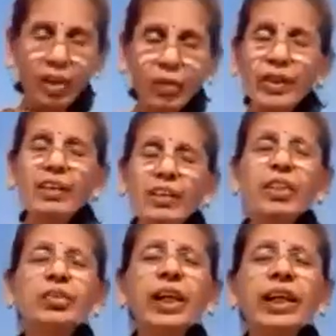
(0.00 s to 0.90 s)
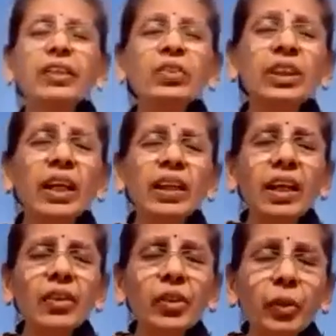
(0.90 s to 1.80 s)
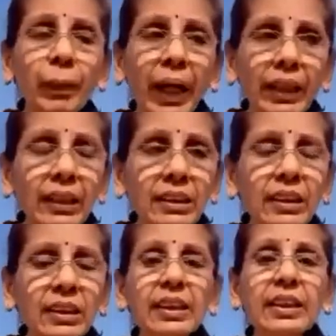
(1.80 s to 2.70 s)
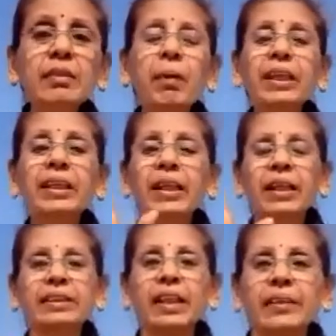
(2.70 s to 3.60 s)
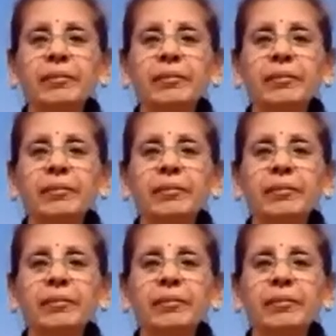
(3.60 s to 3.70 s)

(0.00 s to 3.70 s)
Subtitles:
whenever you take to Charnanuyog practices, it is Manda Kashai.